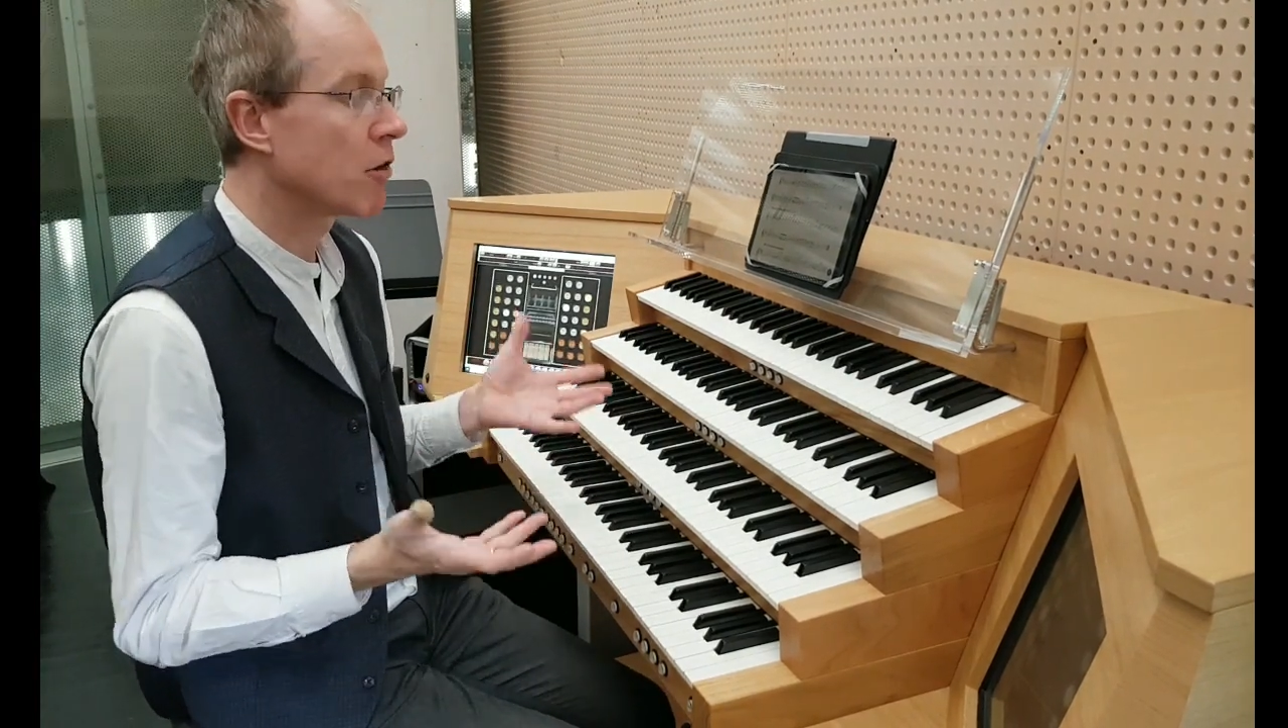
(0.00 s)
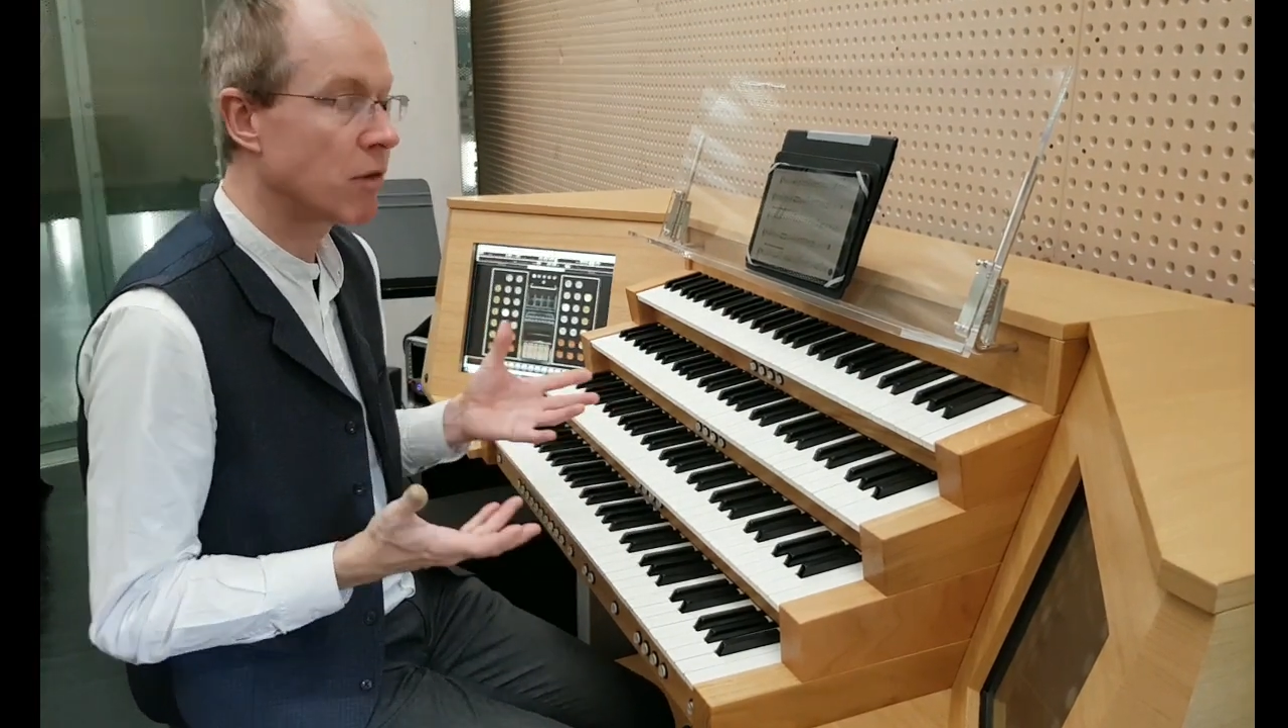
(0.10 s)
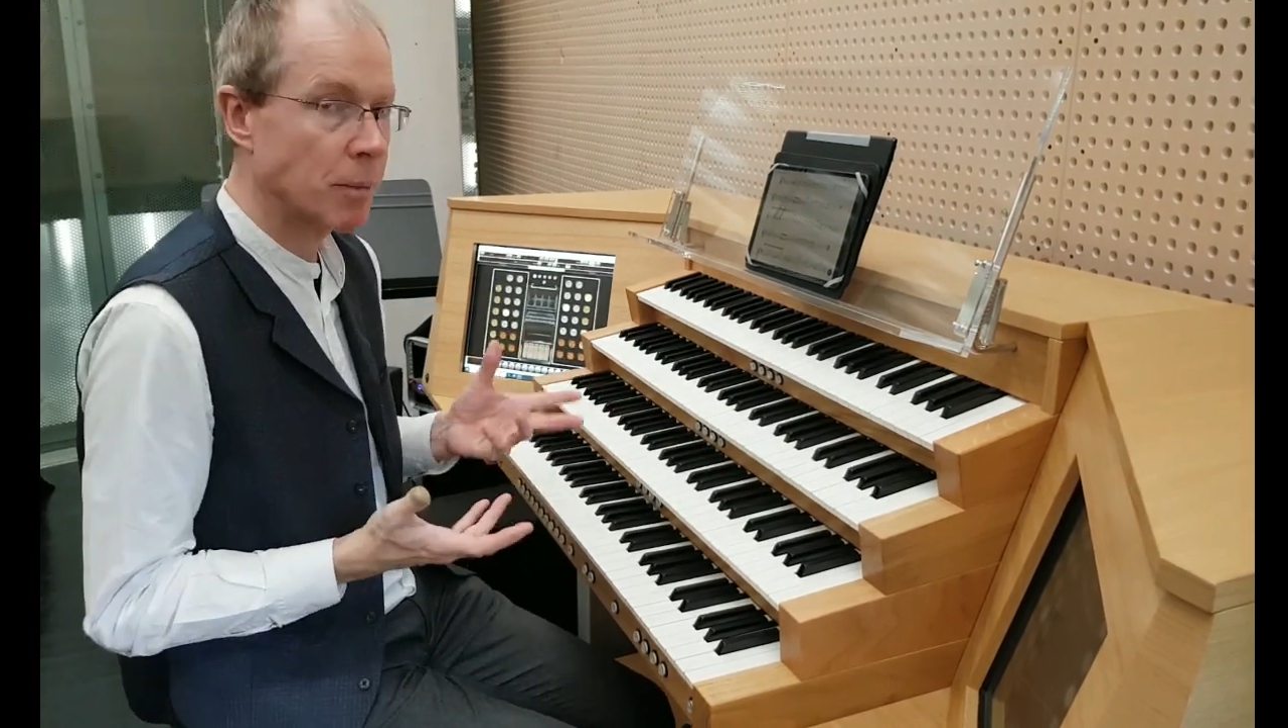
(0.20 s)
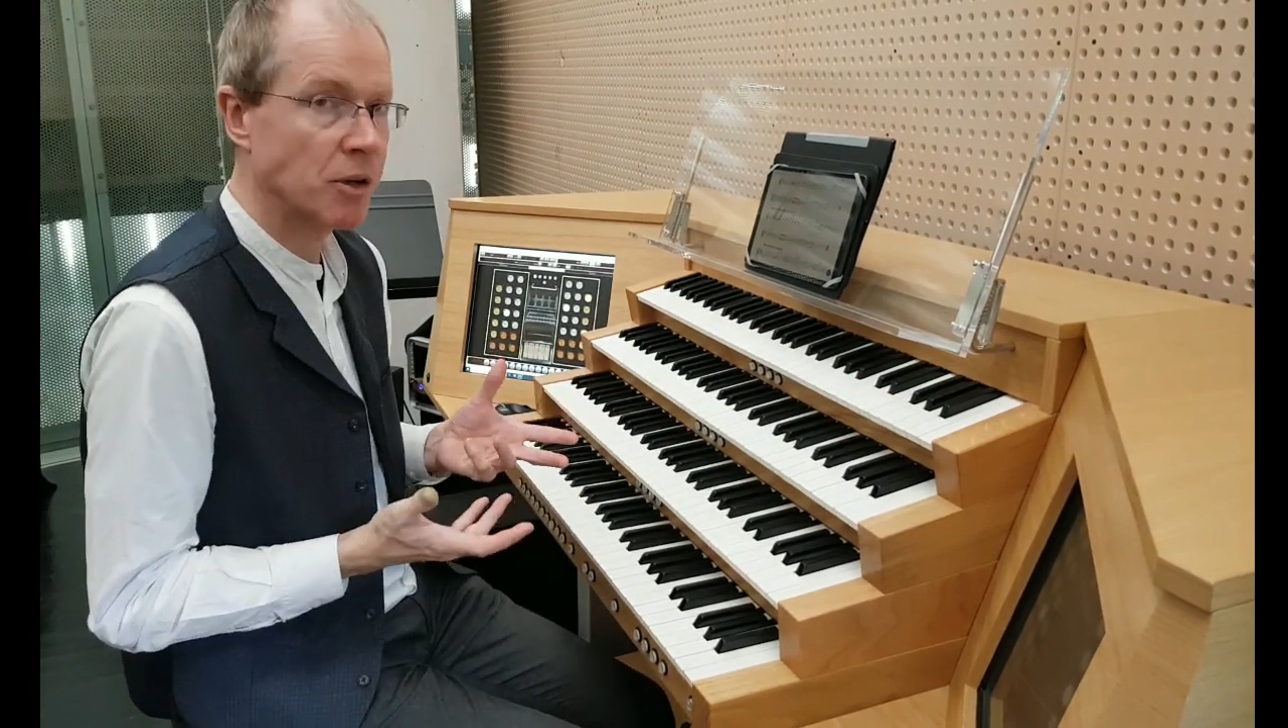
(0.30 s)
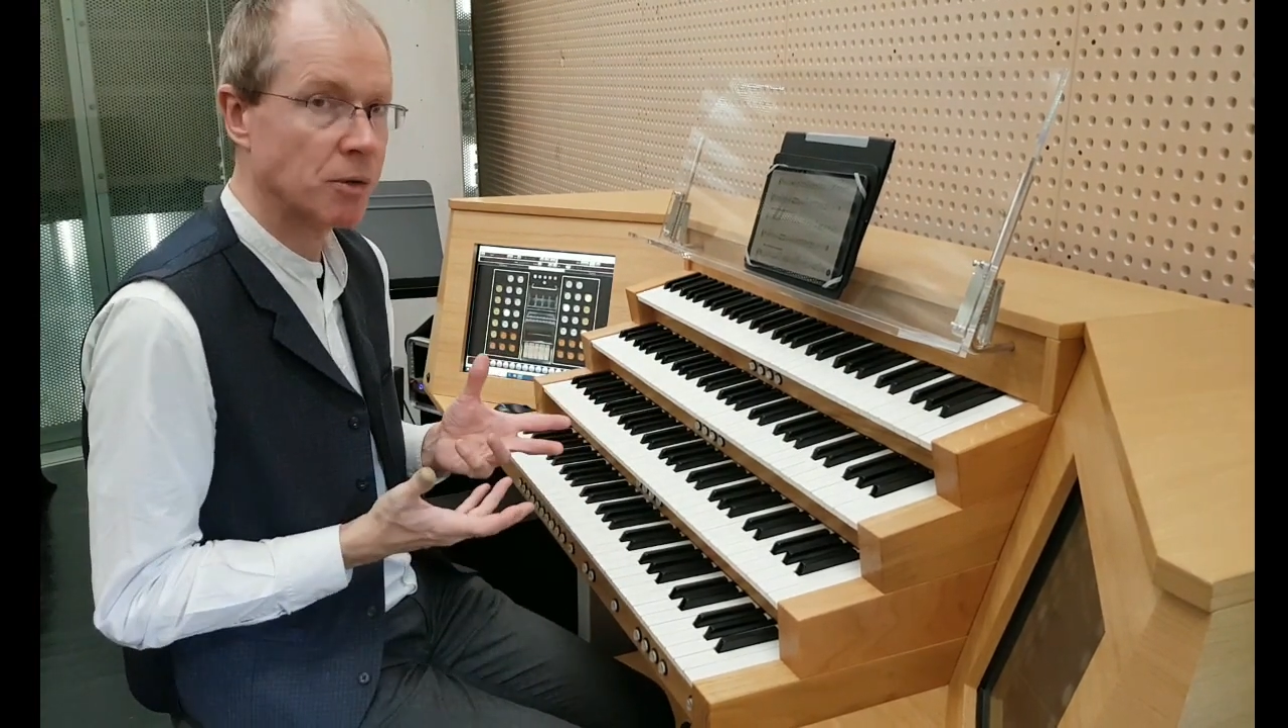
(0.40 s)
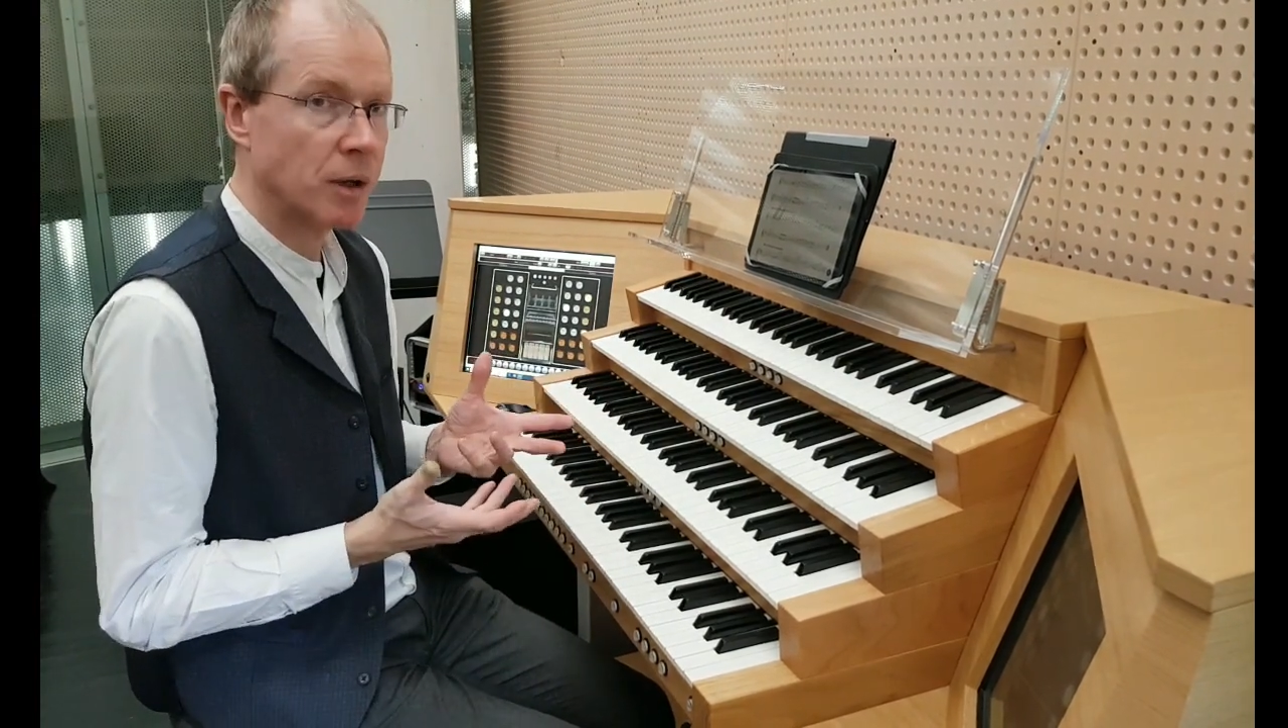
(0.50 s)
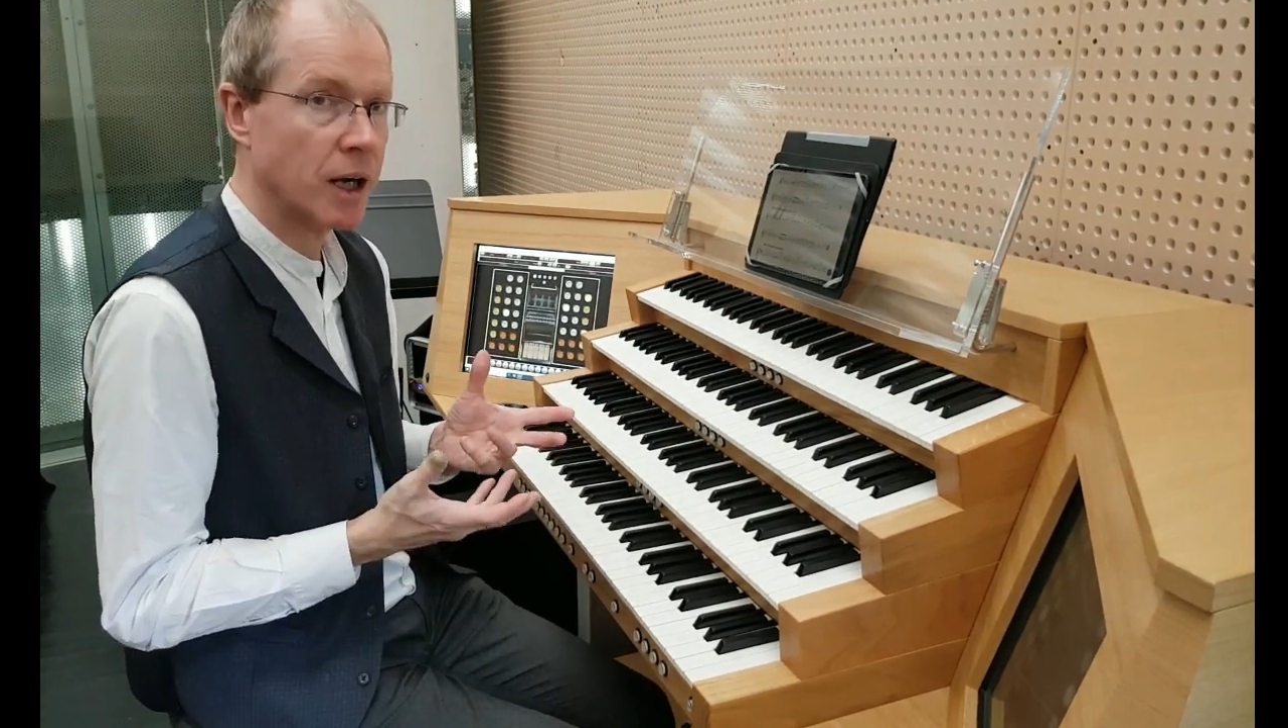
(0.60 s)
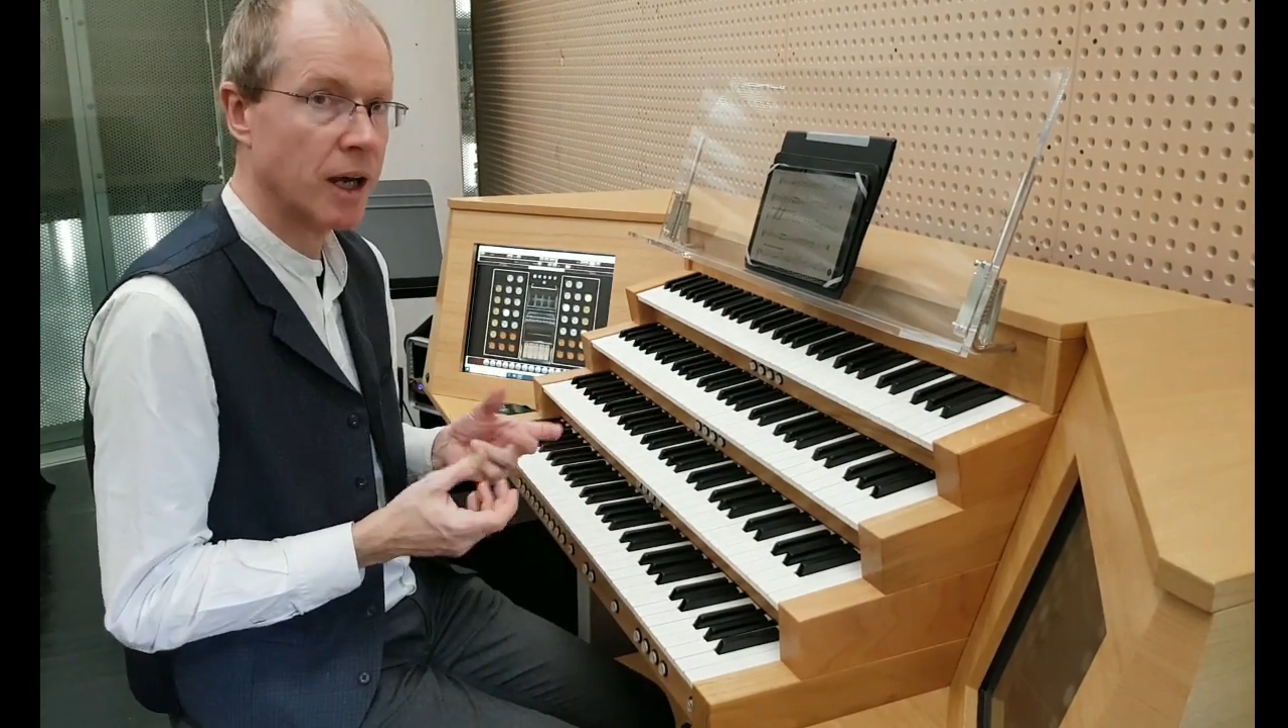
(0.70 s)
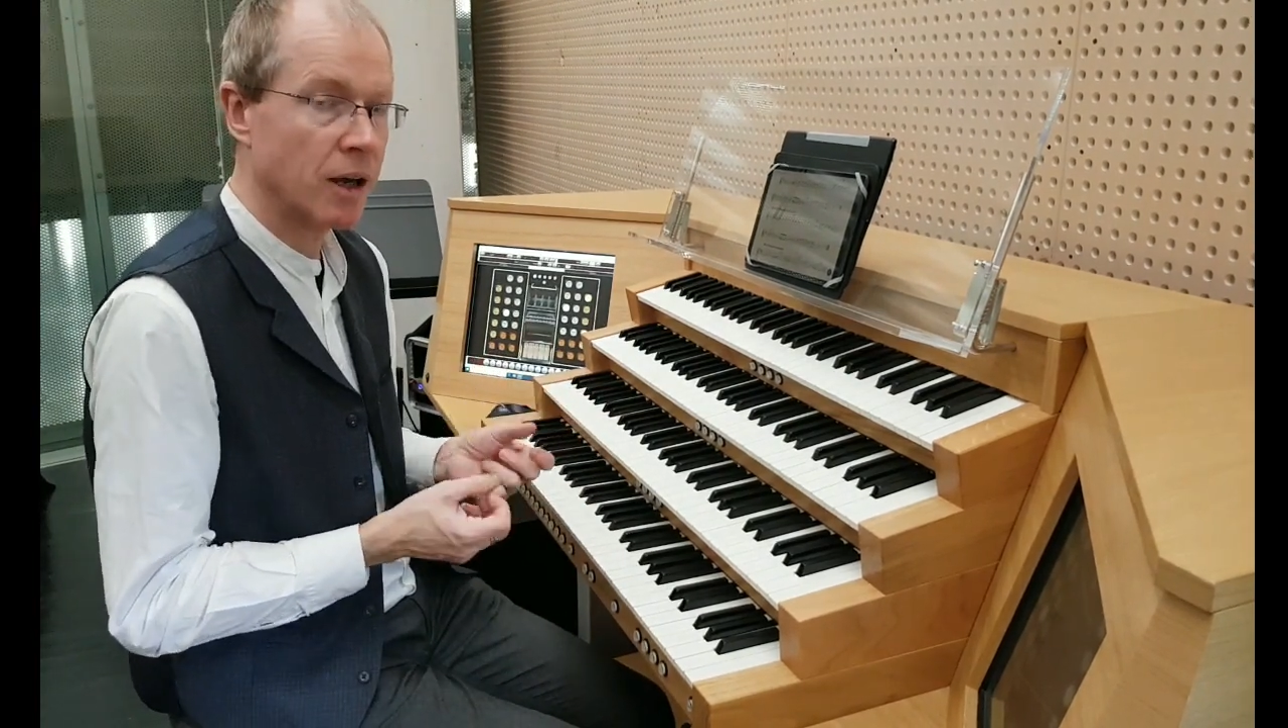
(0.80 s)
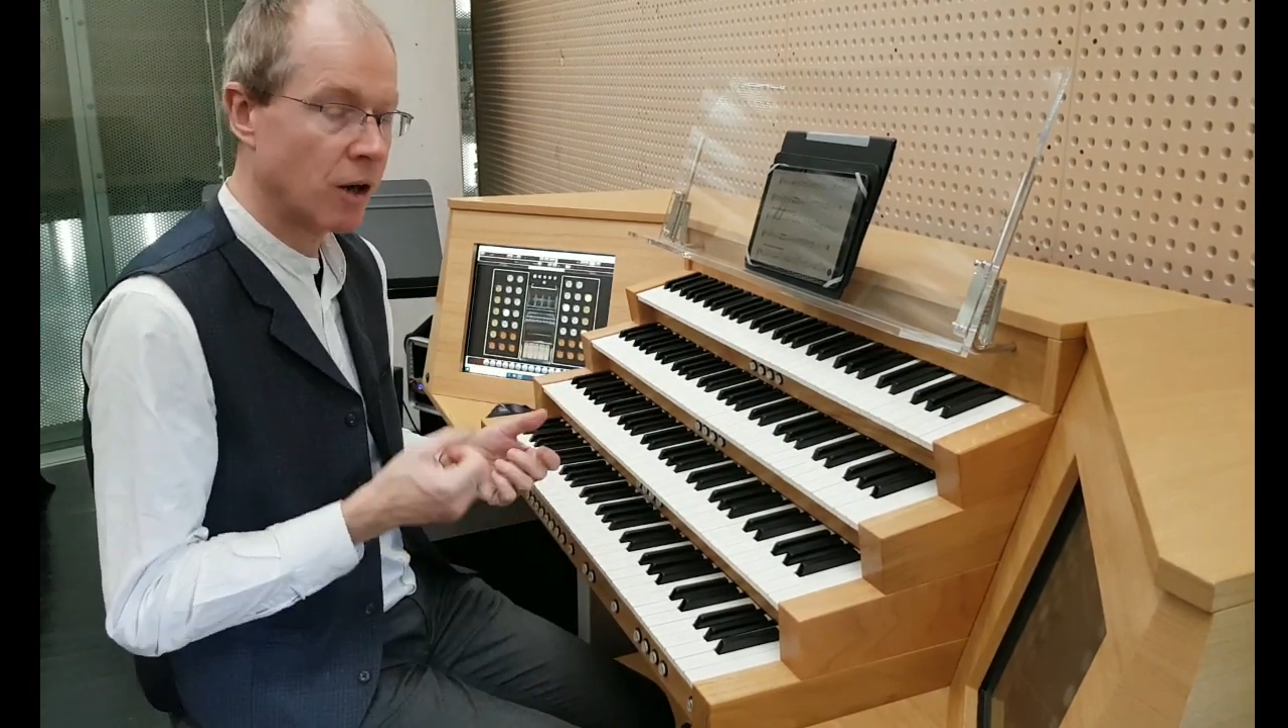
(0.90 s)

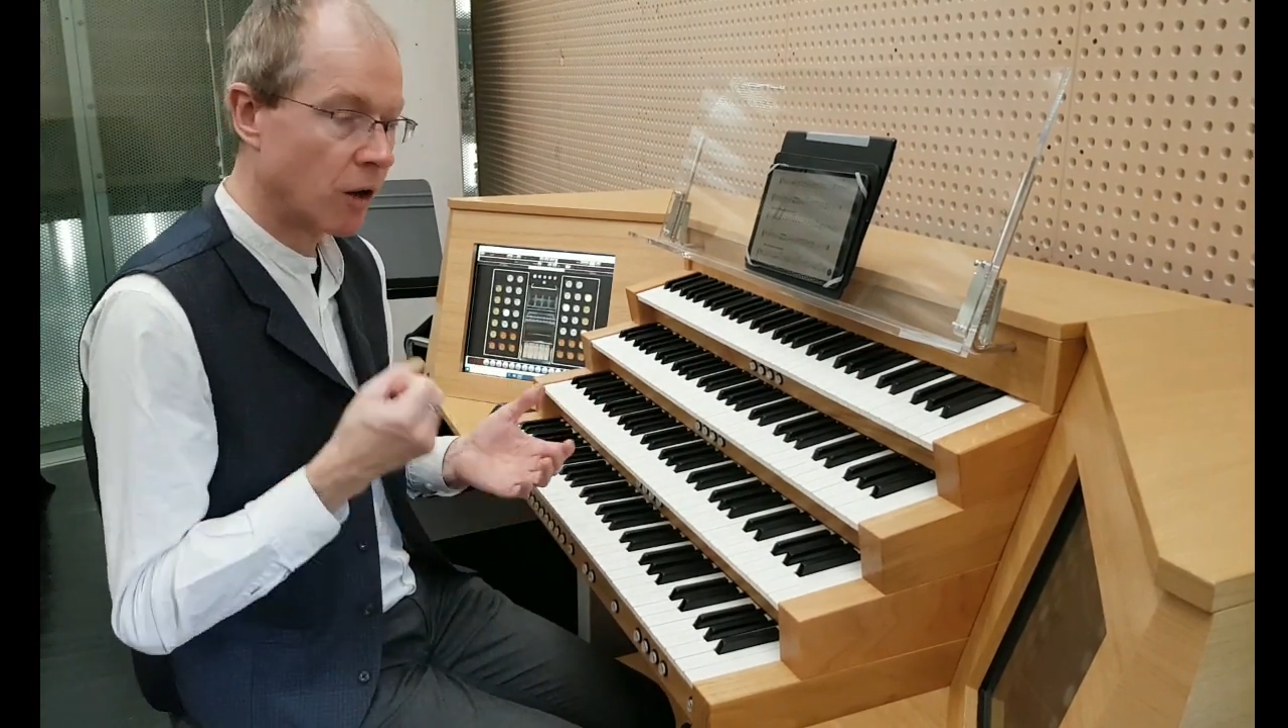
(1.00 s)
repertoire